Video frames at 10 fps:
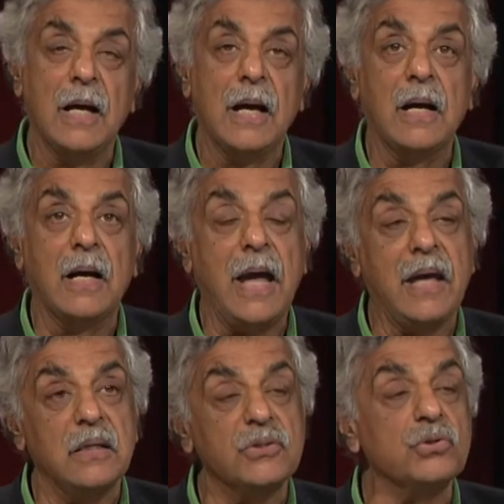
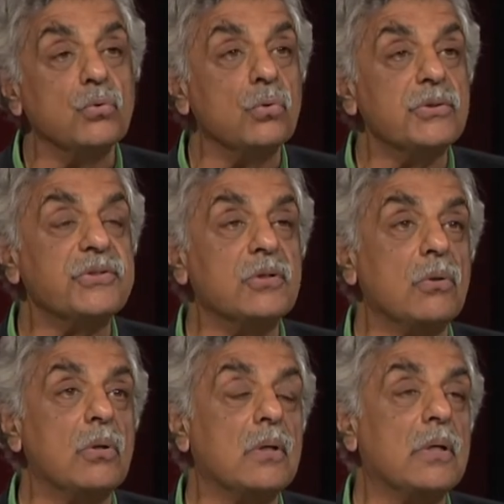And it's
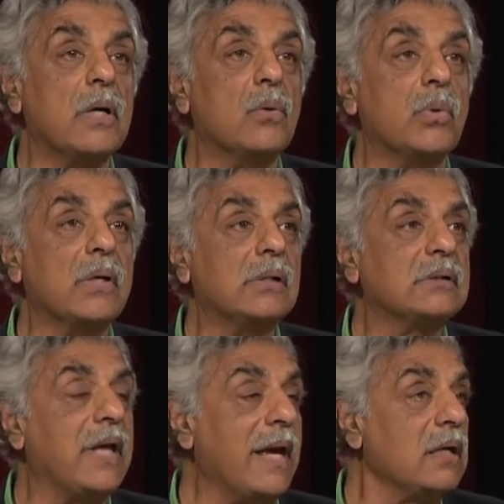also a
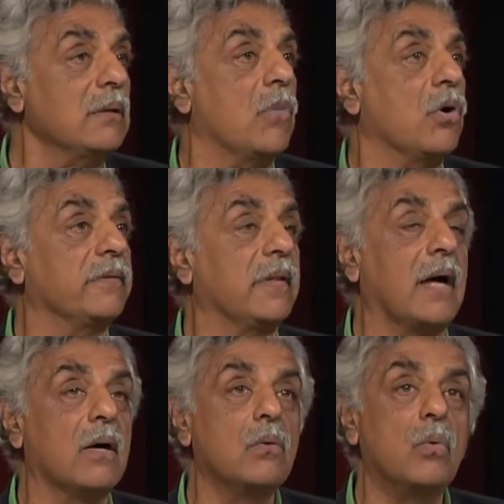world hegemon
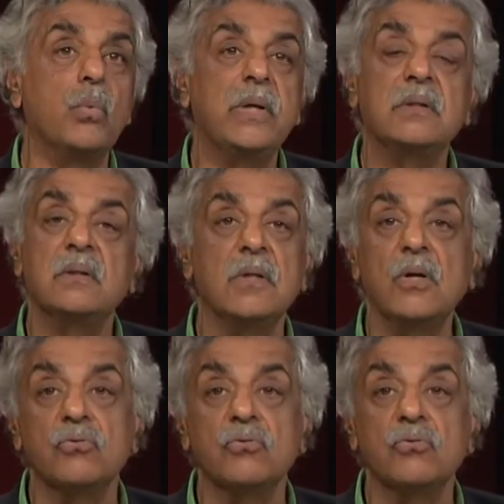now with no